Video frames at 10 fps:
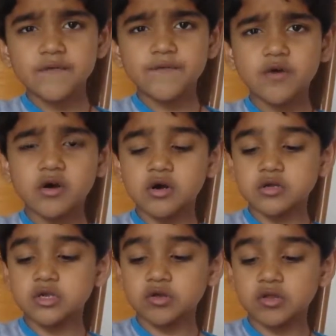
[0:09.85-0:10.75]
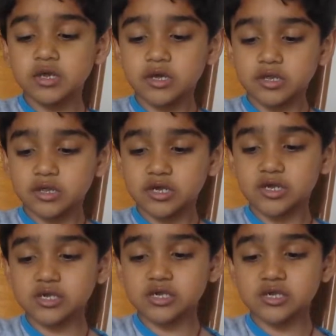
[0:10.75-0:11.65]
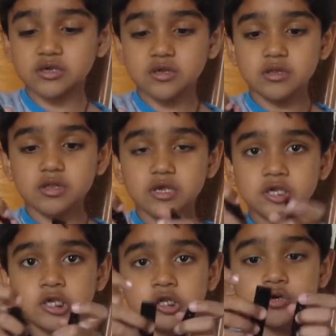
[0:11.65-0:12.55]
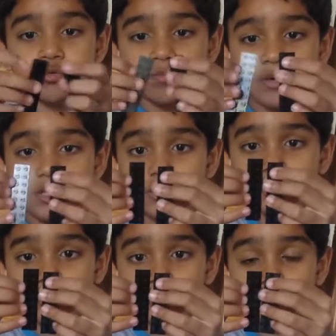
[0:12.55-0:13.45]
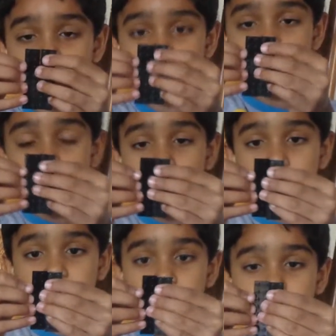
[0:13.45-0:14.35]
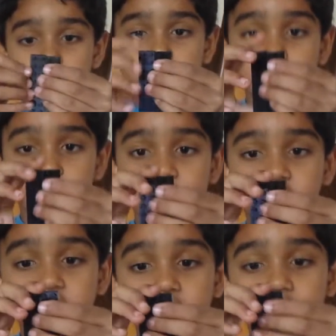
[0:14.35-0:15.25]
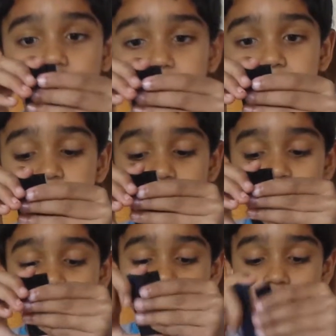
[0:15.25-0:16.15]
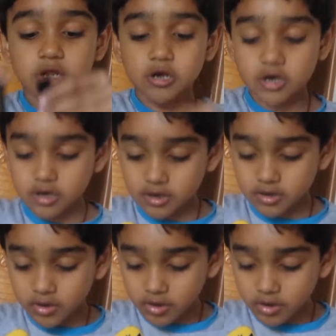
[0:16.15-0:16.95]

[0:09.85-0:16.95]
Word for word: First you need this, these two pieces and they're rectangle pieces that are long.